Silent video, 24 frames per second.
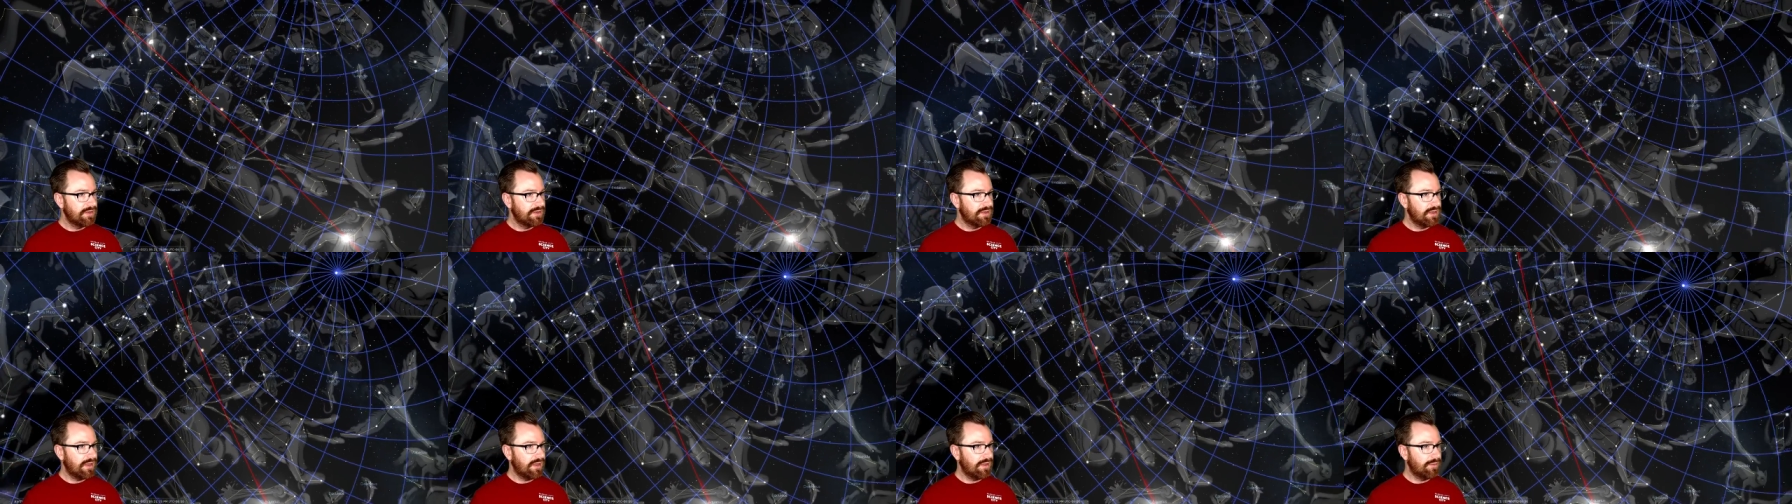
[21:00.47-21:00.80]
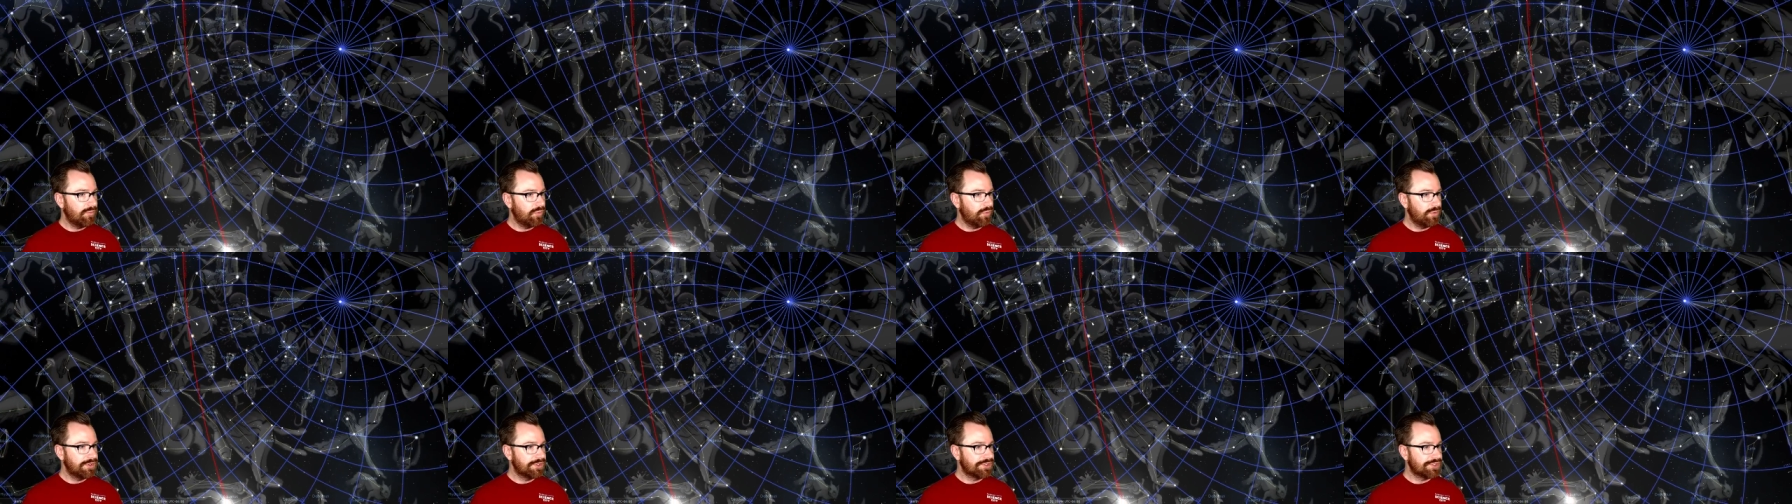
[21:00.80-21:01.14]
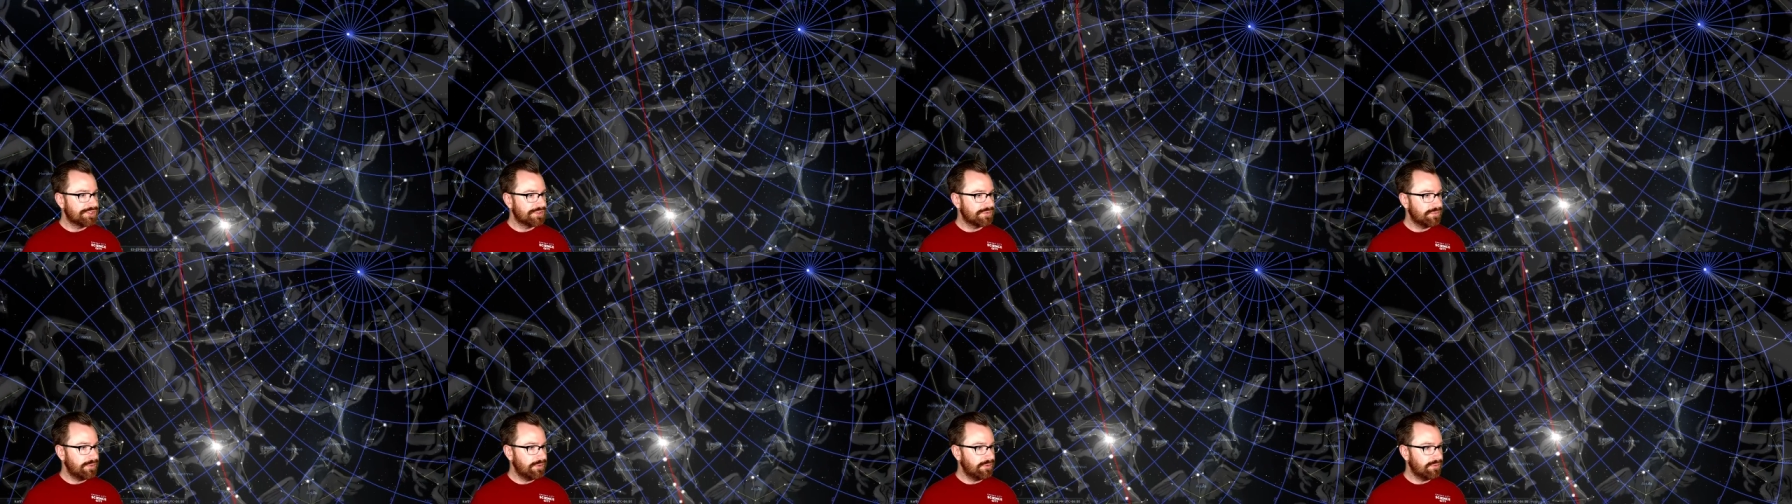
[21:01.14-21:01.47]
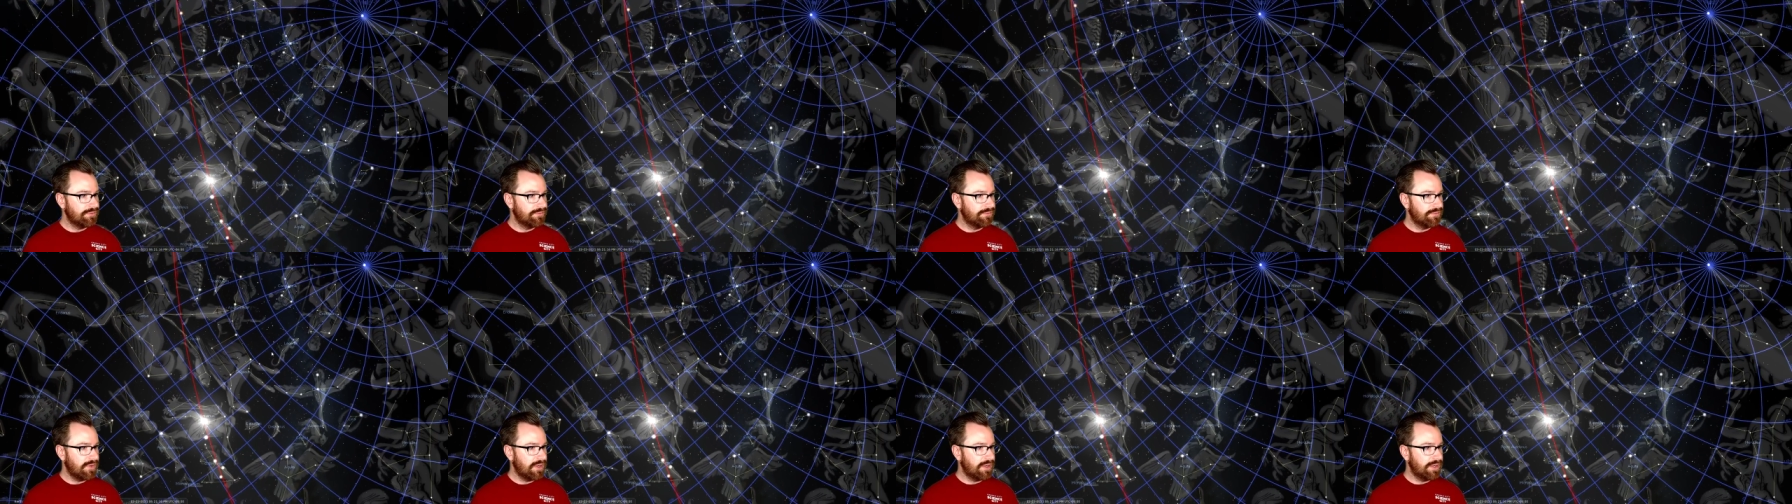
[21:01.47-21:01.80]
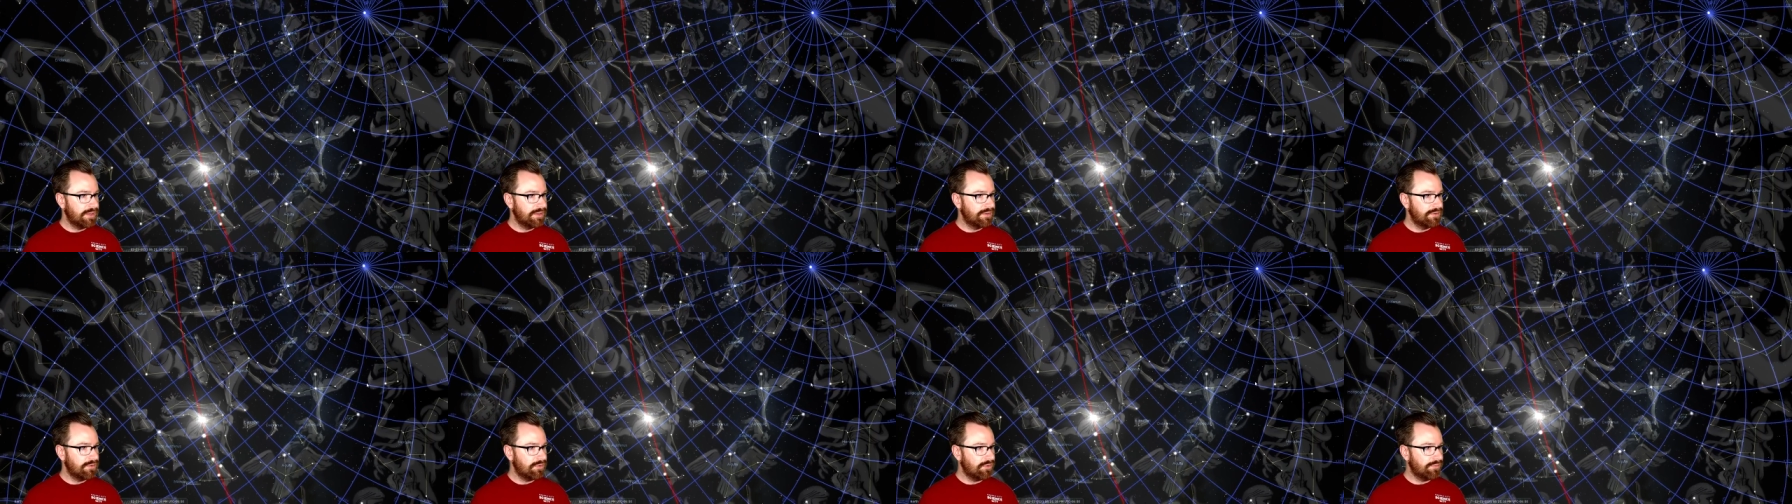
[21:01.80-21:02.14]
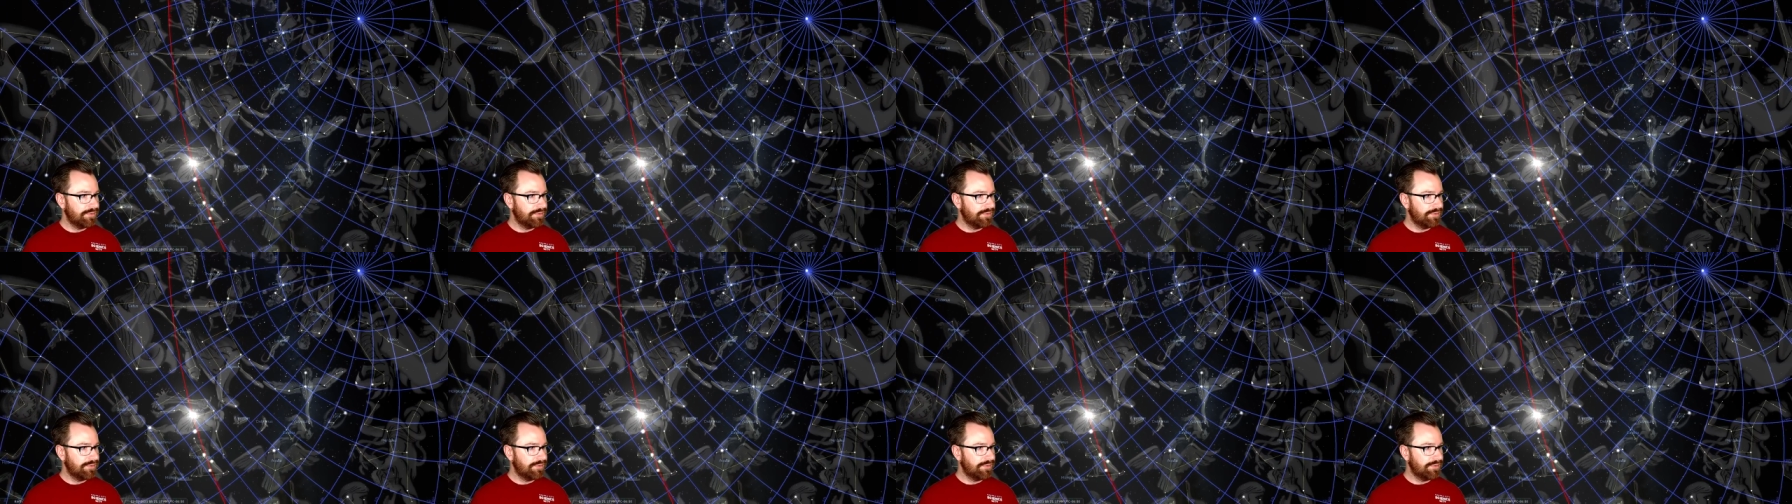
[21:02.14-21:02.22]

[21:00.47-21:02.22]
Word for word: um, which we'll find over